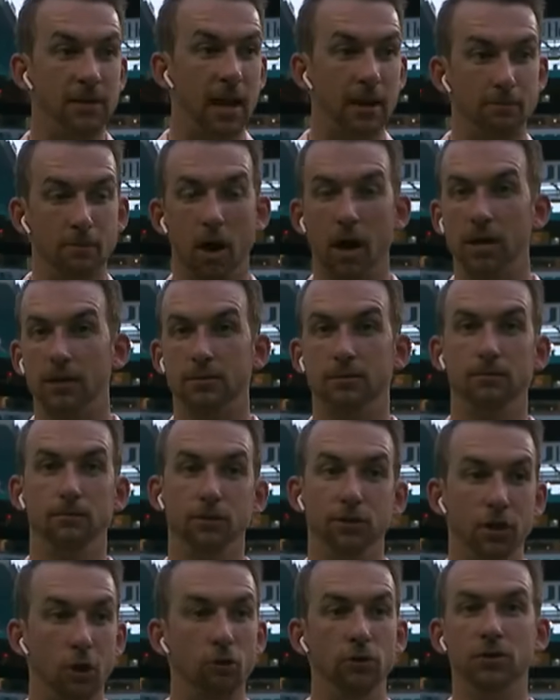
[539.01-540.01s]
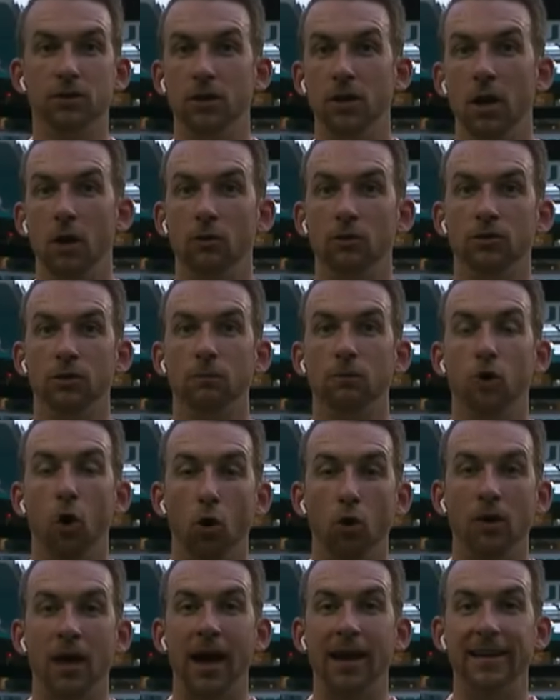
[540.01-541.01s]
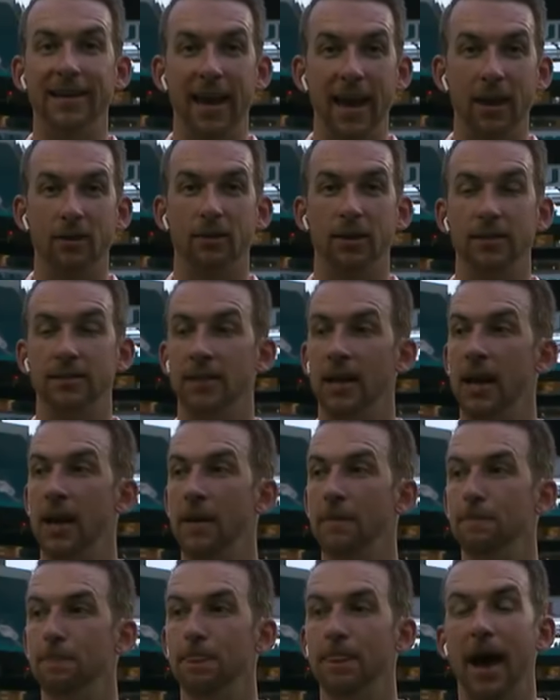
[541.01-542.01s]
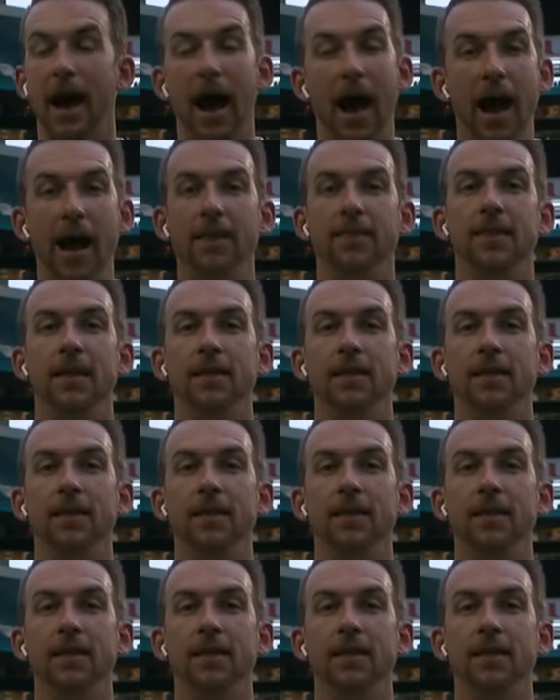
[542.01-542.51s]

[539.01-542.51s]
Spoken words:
Zach Moss showed, you know, some goal line carries. I